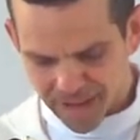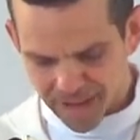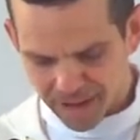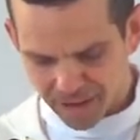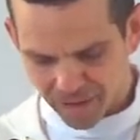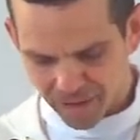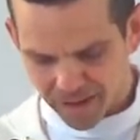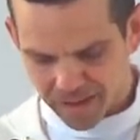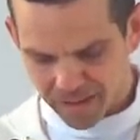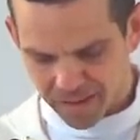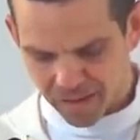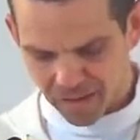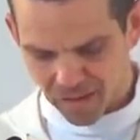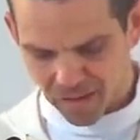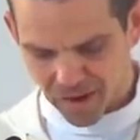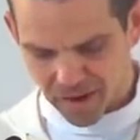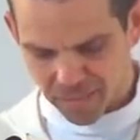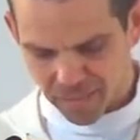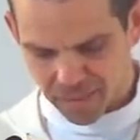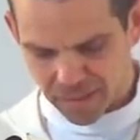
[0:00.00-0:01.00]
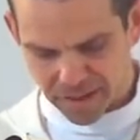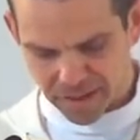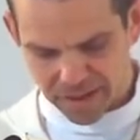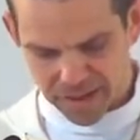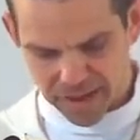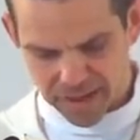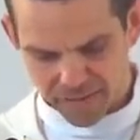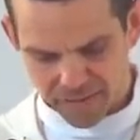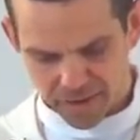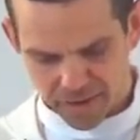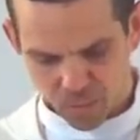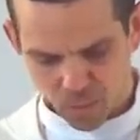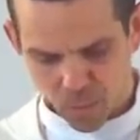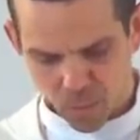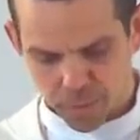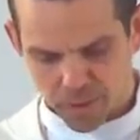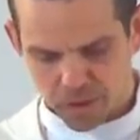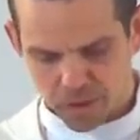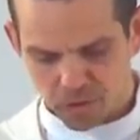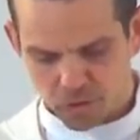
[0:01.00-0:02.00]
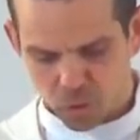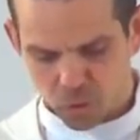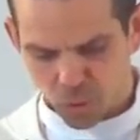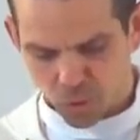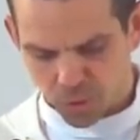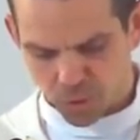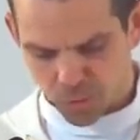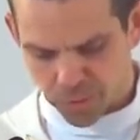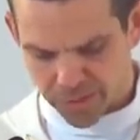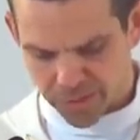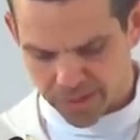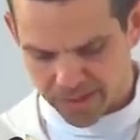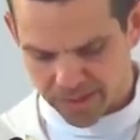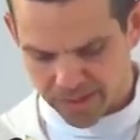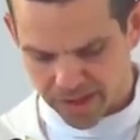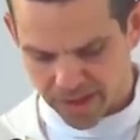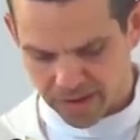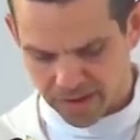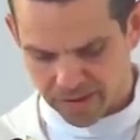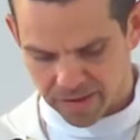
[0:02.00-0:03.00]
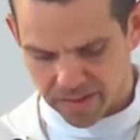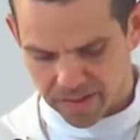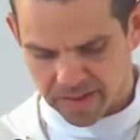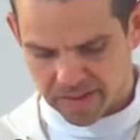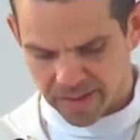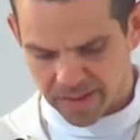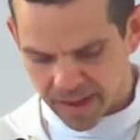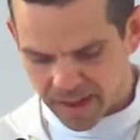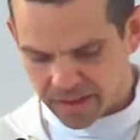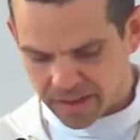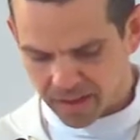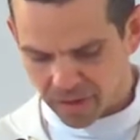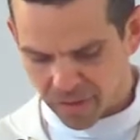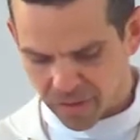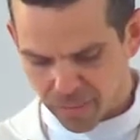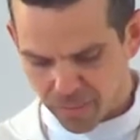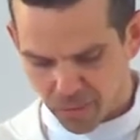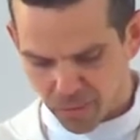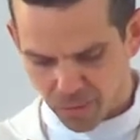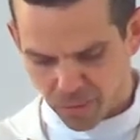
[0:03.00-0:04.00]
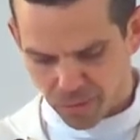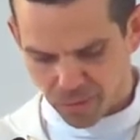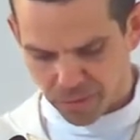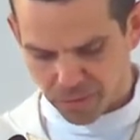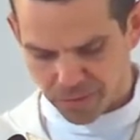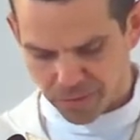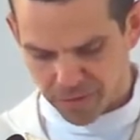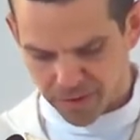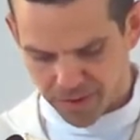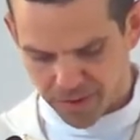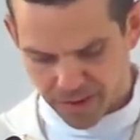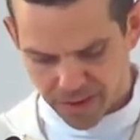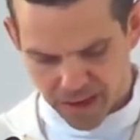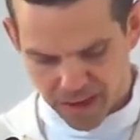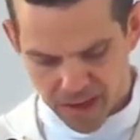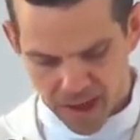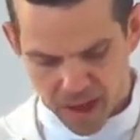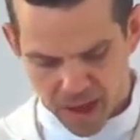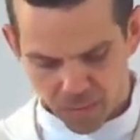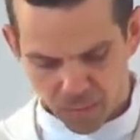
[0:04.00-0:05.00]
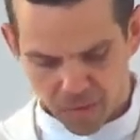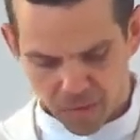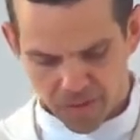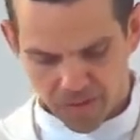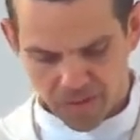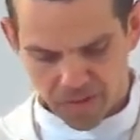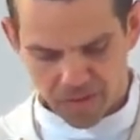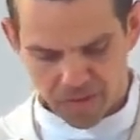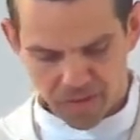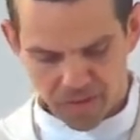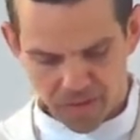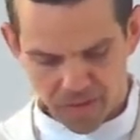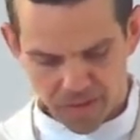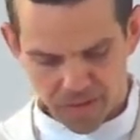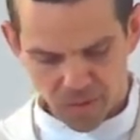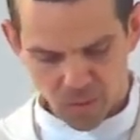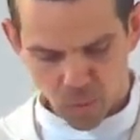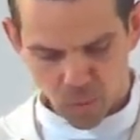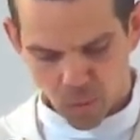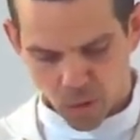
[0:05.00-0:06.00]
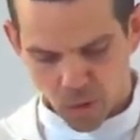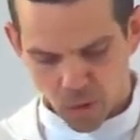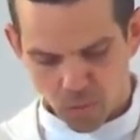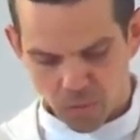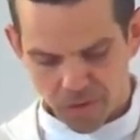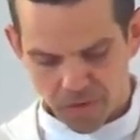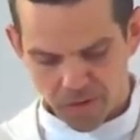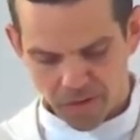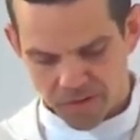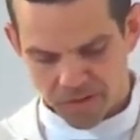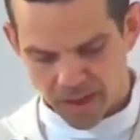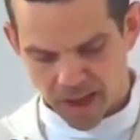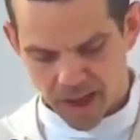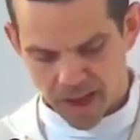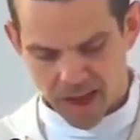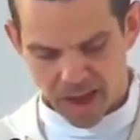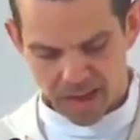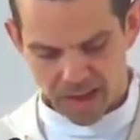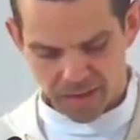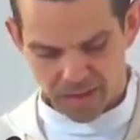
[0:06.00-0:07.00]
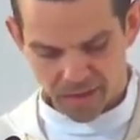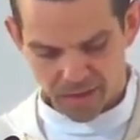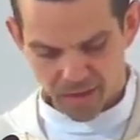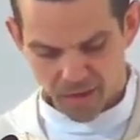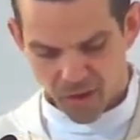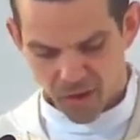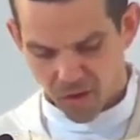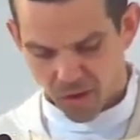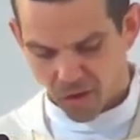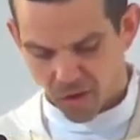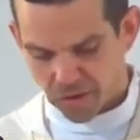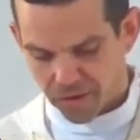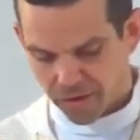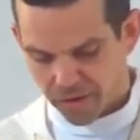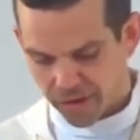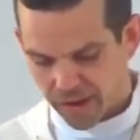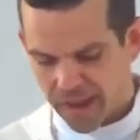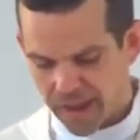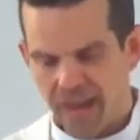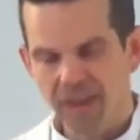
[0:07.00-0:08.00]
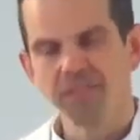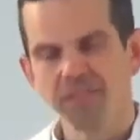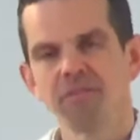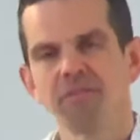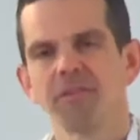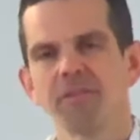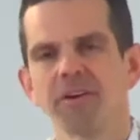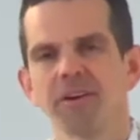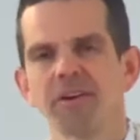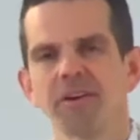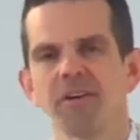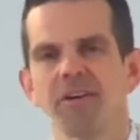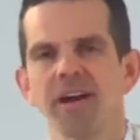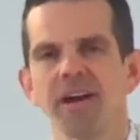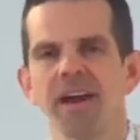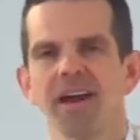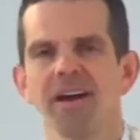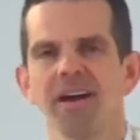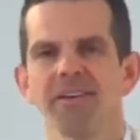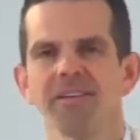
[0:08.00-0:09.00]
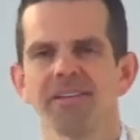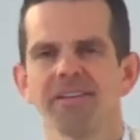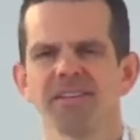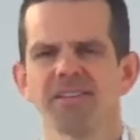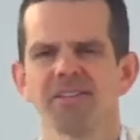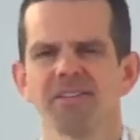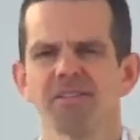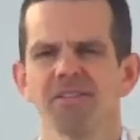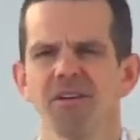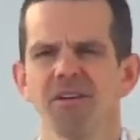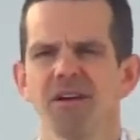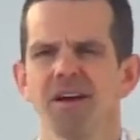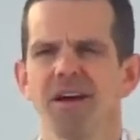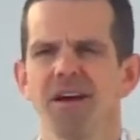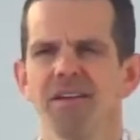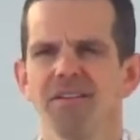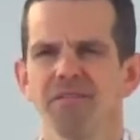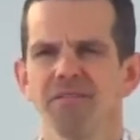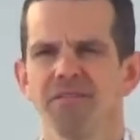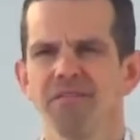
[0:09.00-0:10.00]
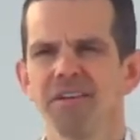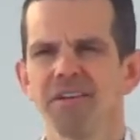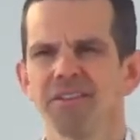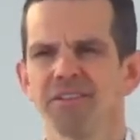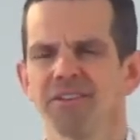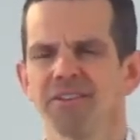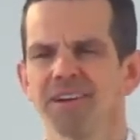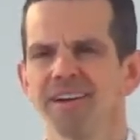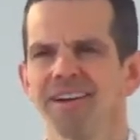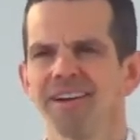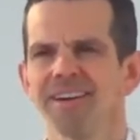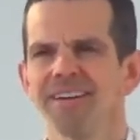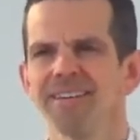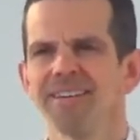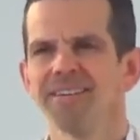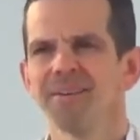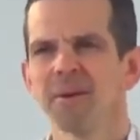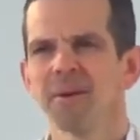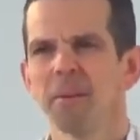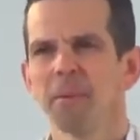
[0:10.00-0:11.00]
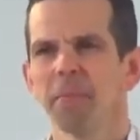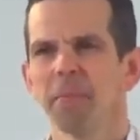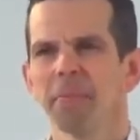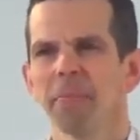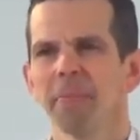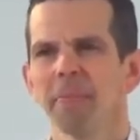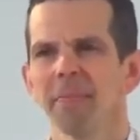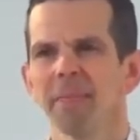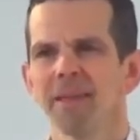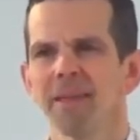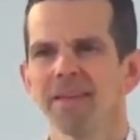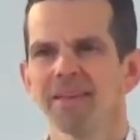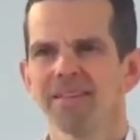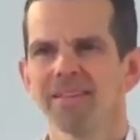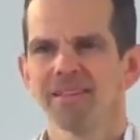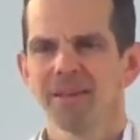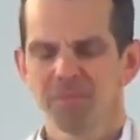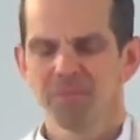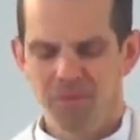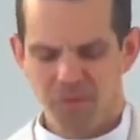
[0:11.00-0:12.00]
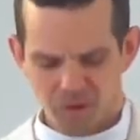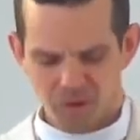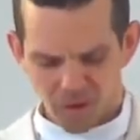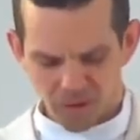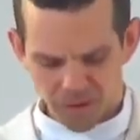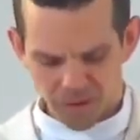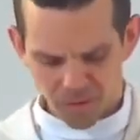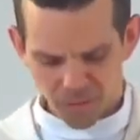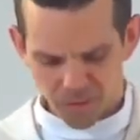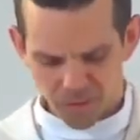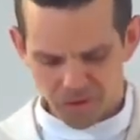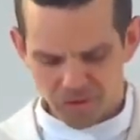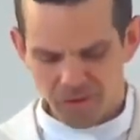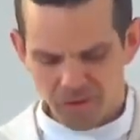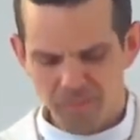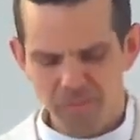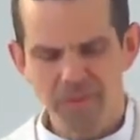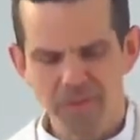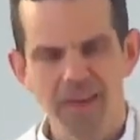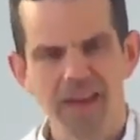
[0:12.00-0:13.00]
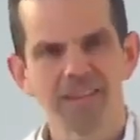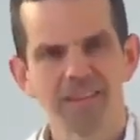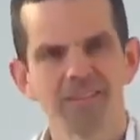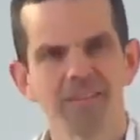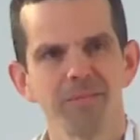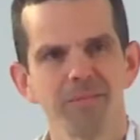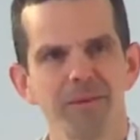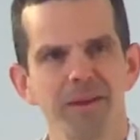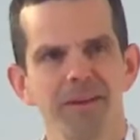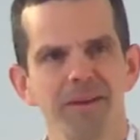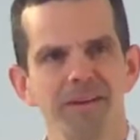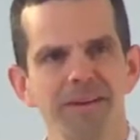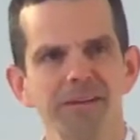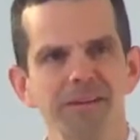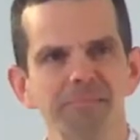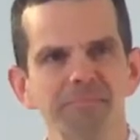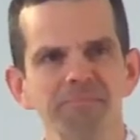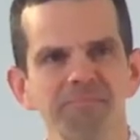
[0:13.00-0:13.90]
A great sign appeared in heaven, a woman adorned with the sun, standing on the moon and with the 12 stars on her head for a crown, this sign of victory, huh? Some scholars would attribute that to Mary,